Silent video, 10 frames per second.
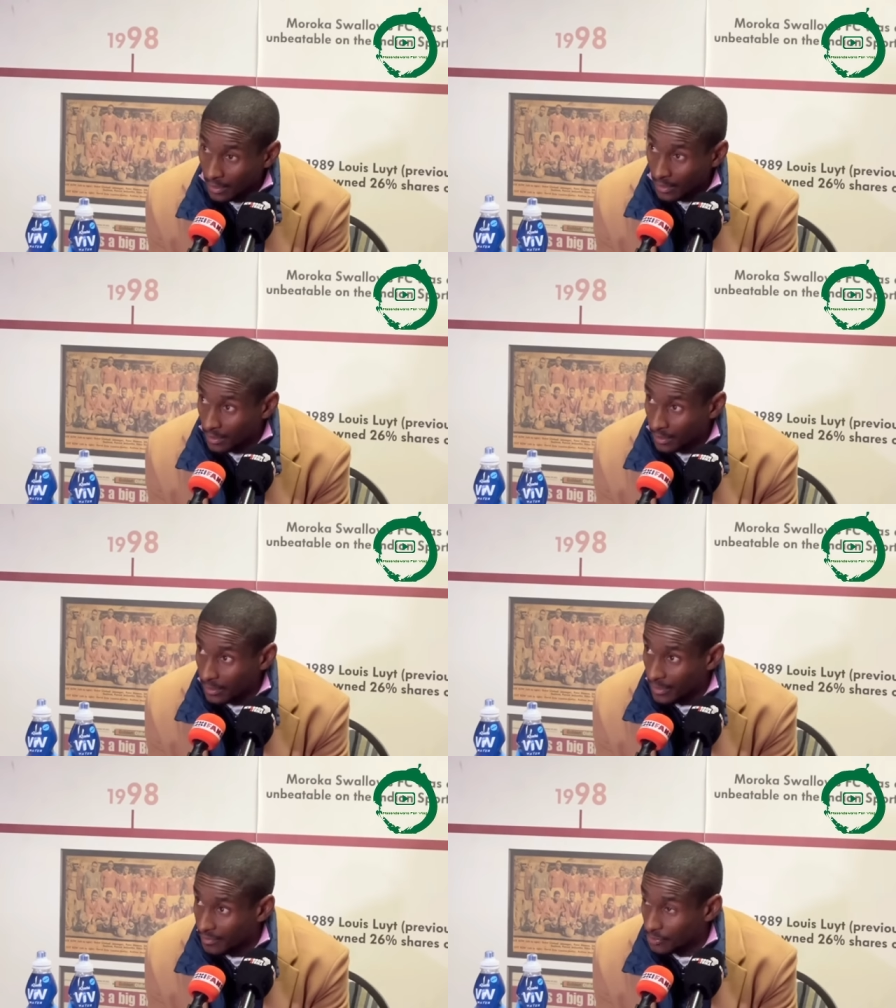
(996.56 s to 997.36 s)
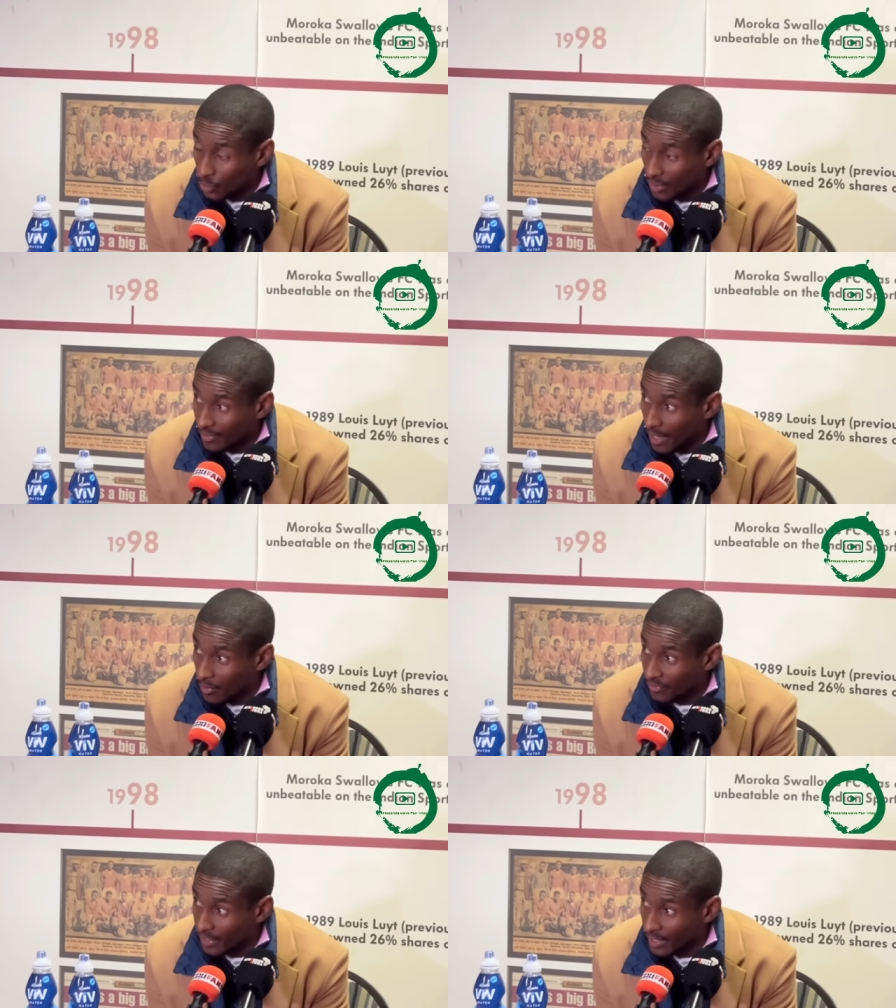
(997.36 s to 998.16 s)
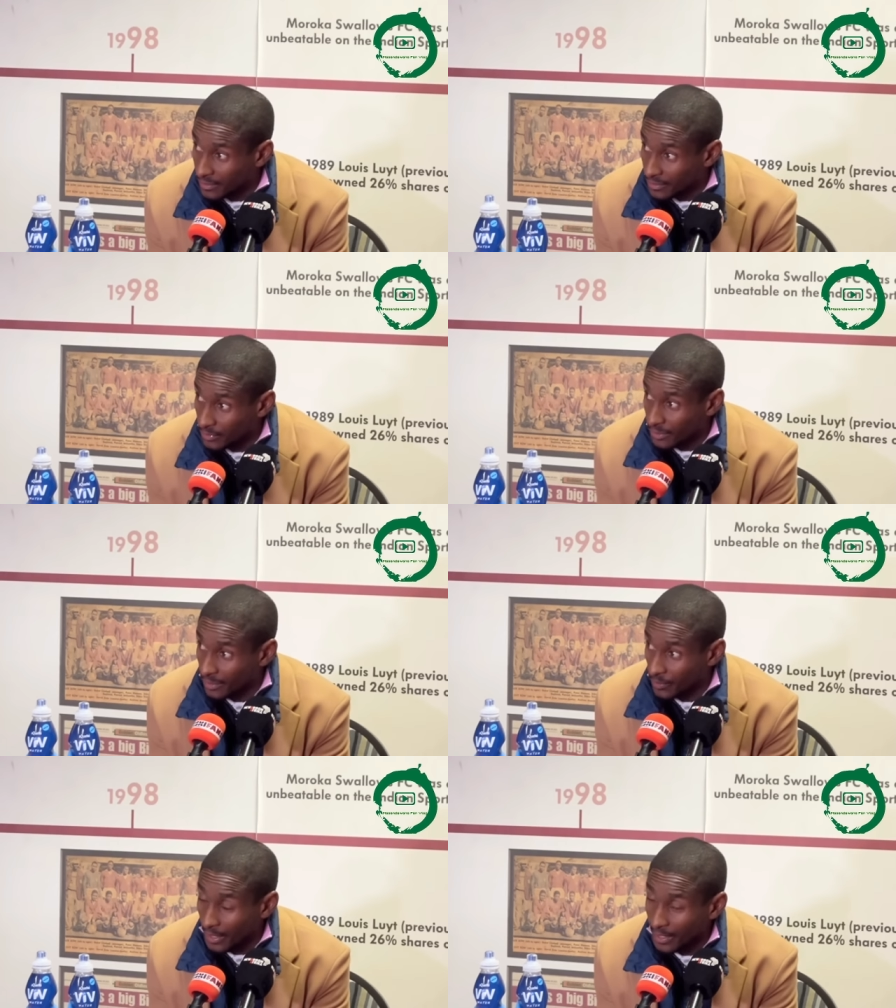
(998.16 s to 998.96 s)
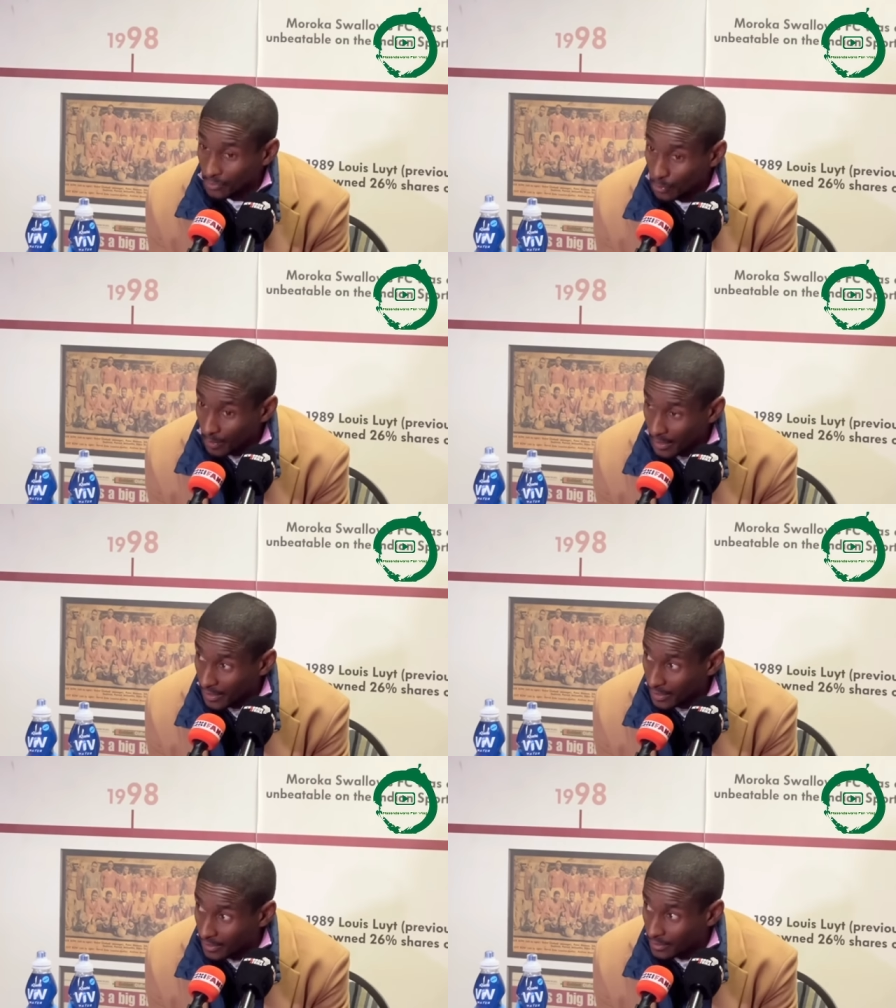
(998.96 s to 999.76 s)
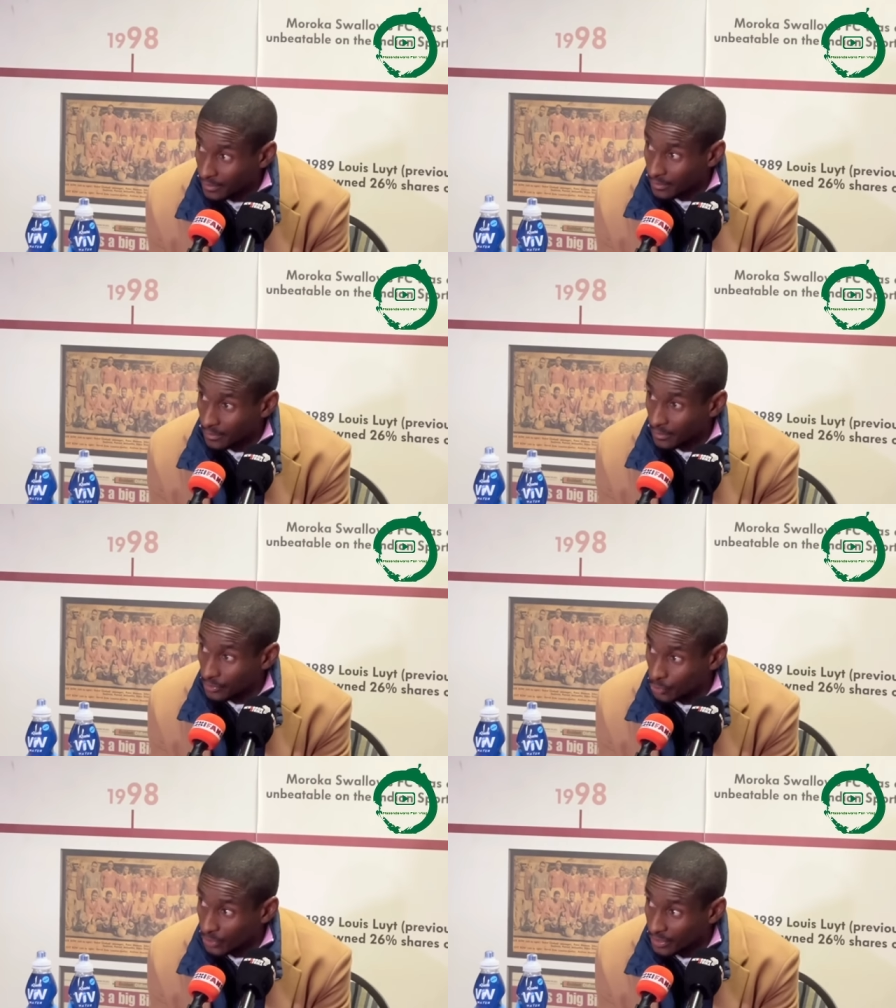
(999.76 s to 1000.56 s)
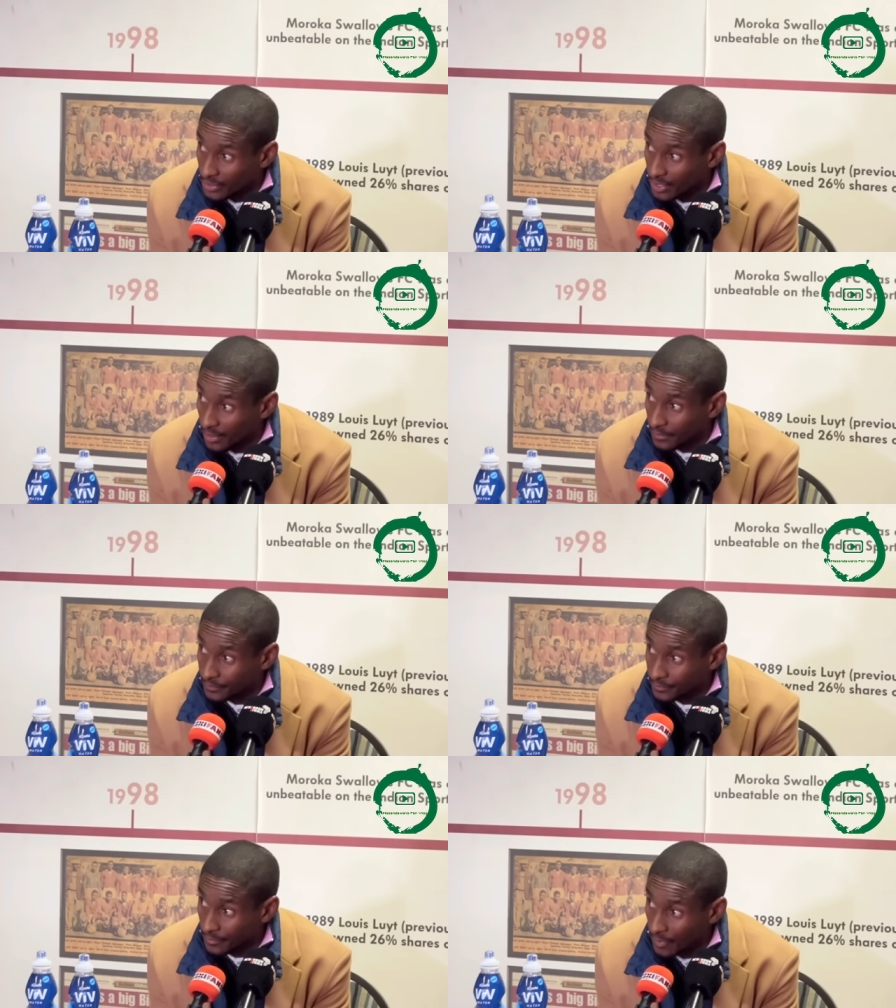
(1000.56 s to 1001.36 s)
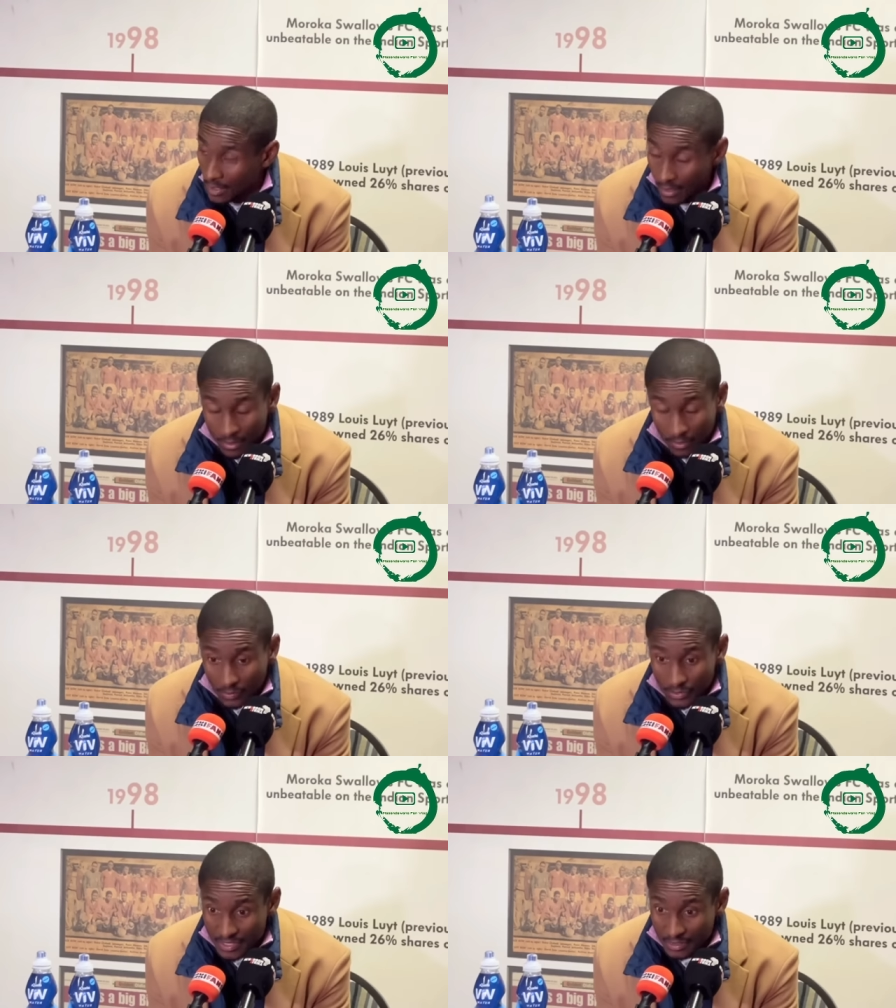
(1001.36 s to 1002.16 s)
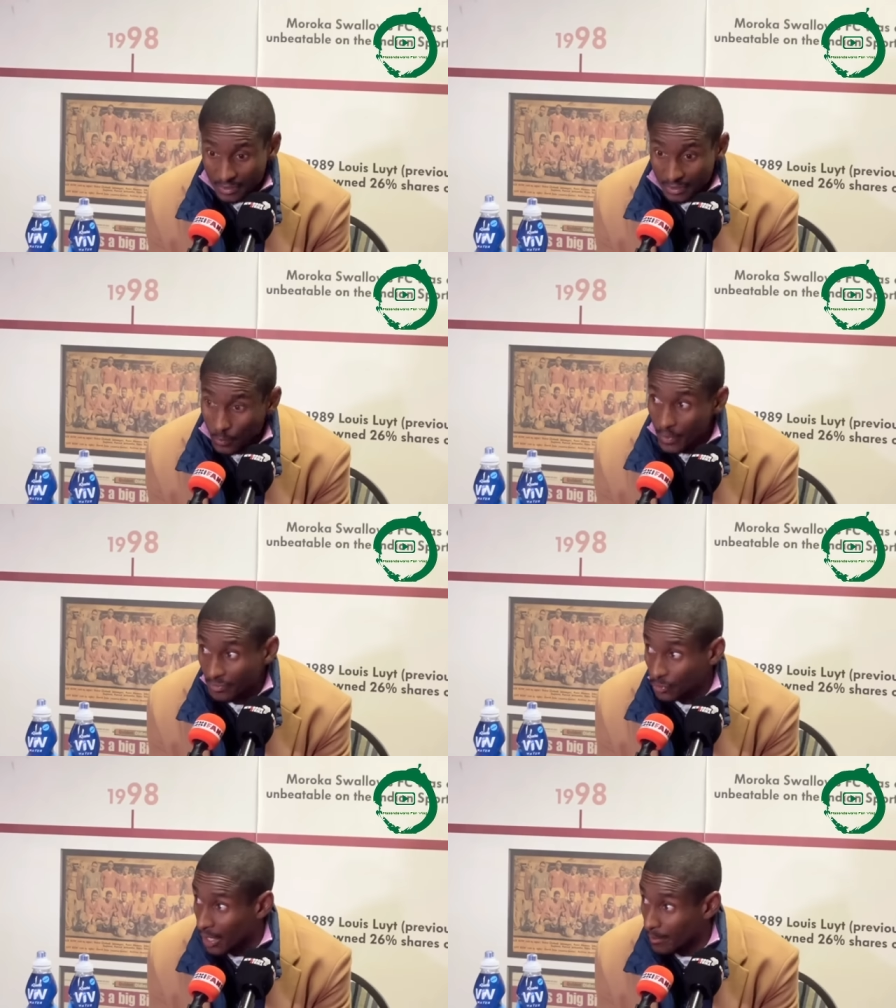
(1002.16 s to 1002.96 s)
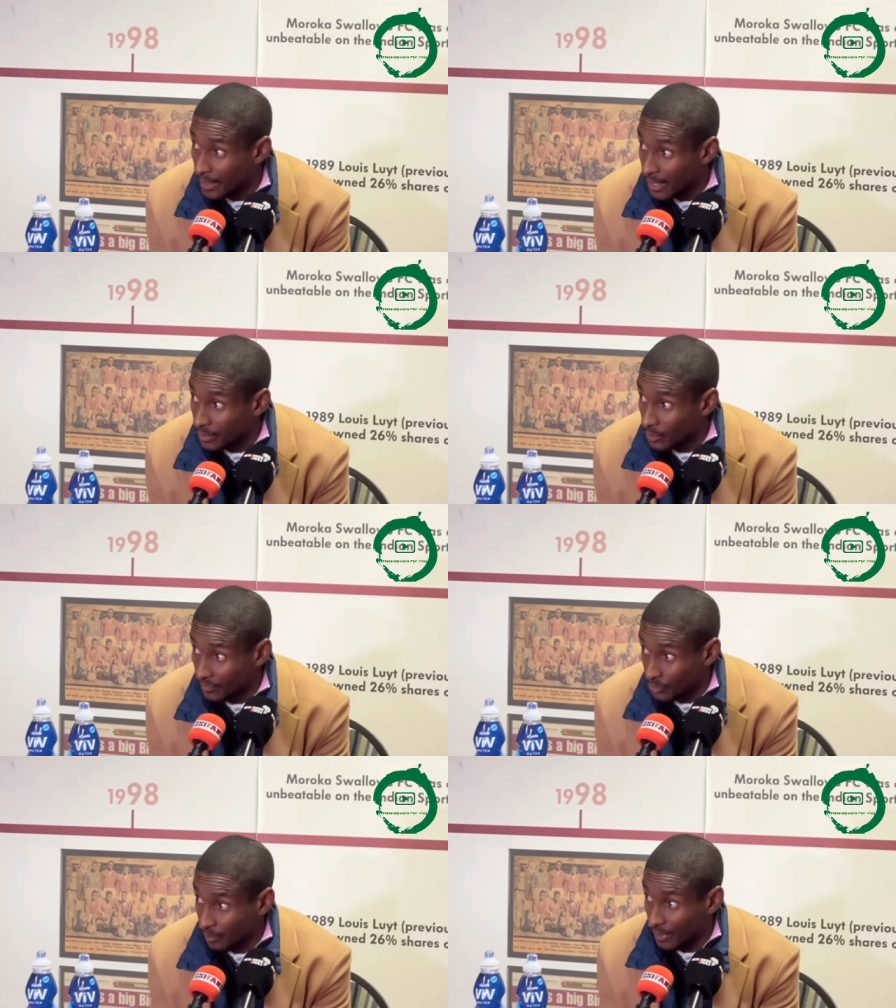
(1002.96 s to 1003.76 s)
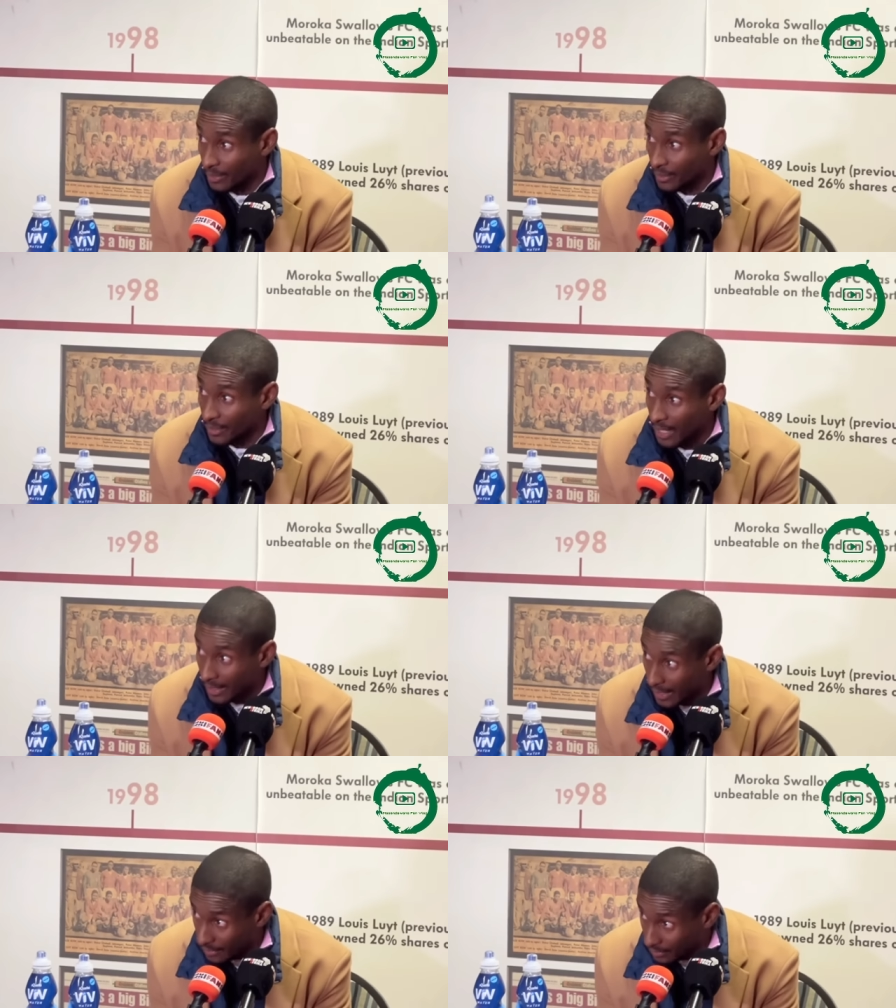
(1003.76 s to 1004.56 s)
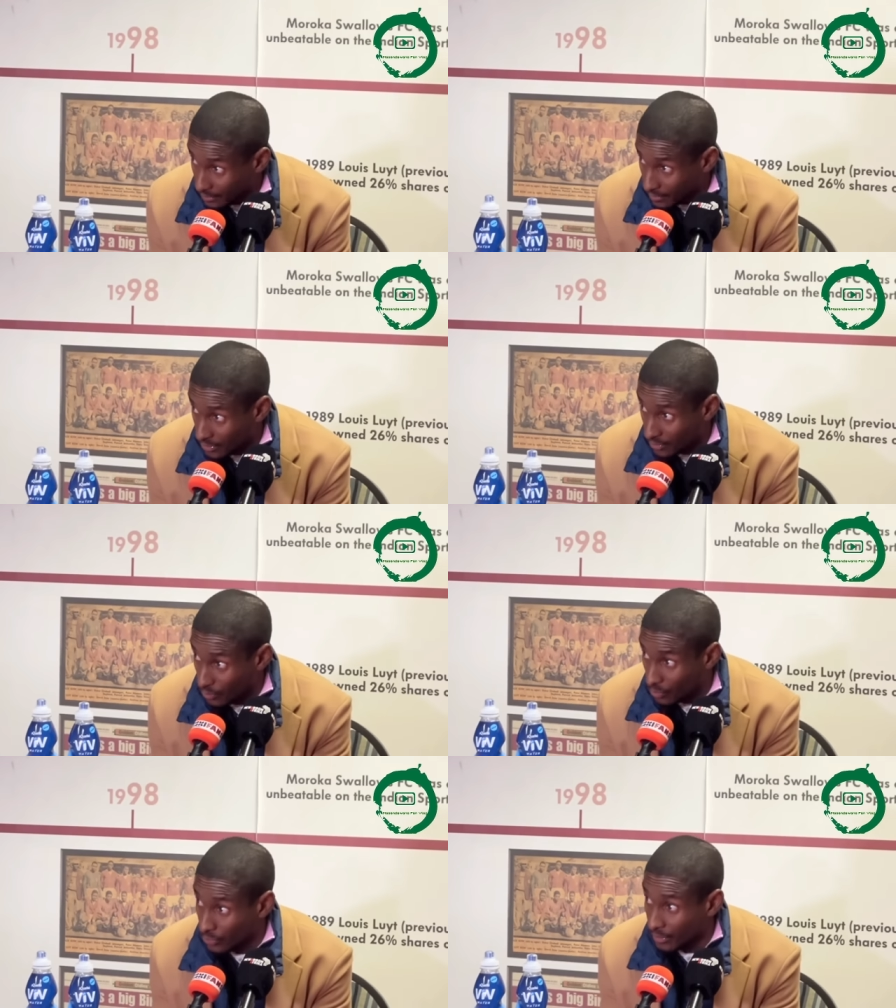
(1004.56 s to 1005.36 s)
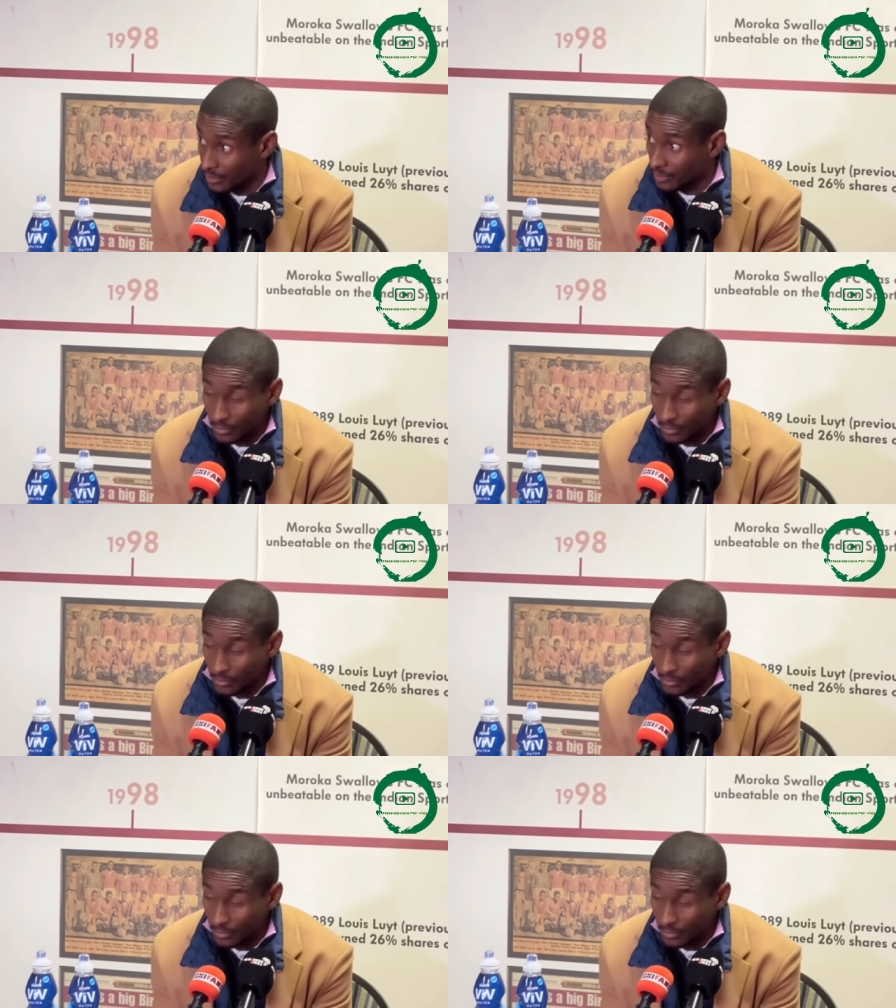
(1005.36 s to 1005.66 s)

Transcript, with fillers: 11 12 hour flight we we have to play again in tunisia on Saturday we have to come back, we have to play again, Sekhukhune.